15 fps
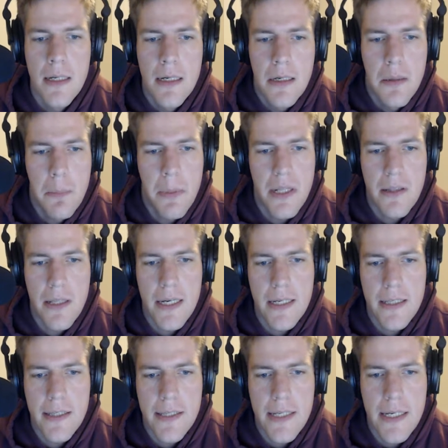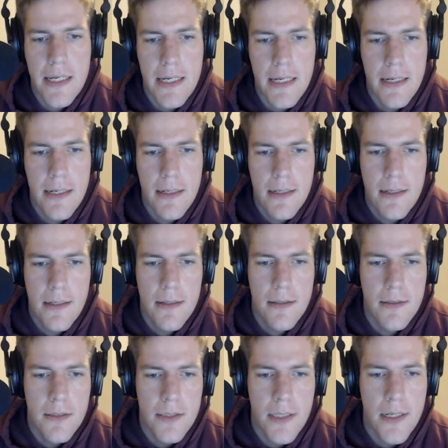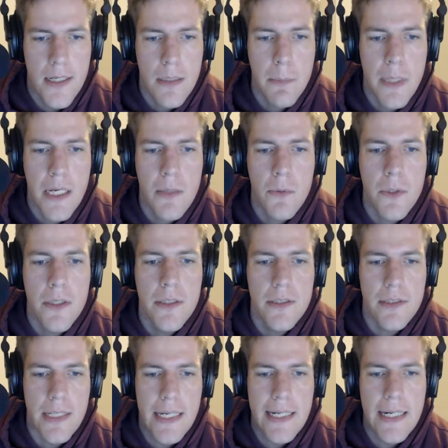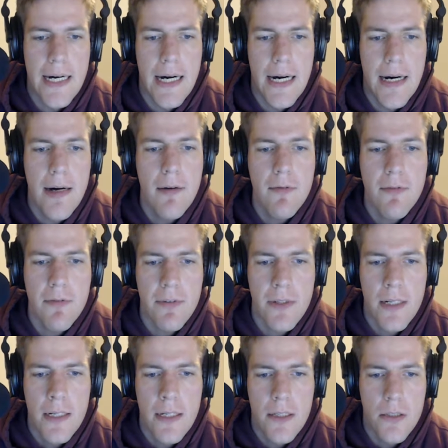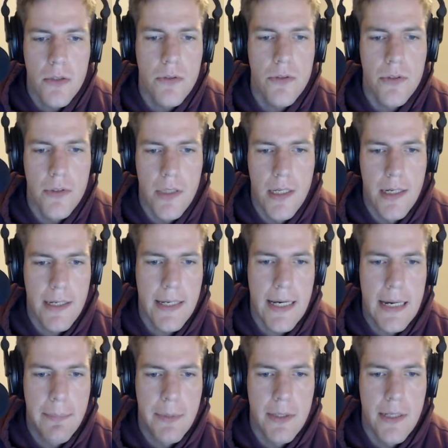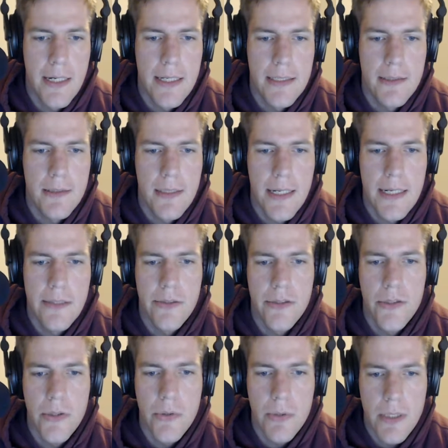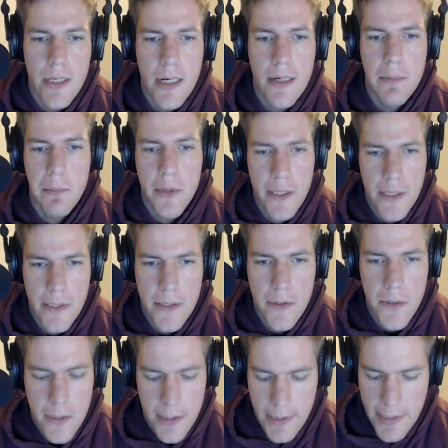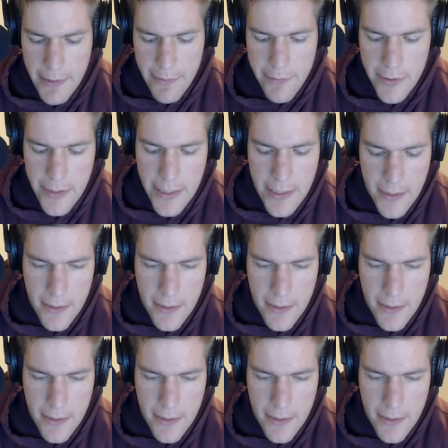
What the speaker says: but like the non-main words like of, you do not capitalize, and do not put a colon after that.